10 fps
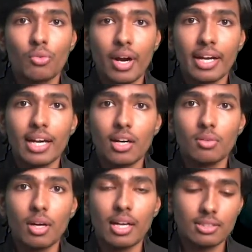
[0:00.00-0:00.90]
right
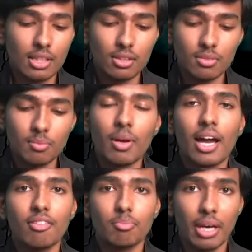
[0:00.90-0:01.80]
now as I
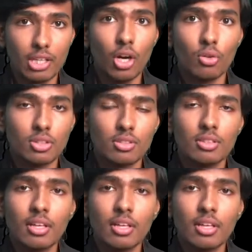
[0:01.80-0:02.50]
have my notes,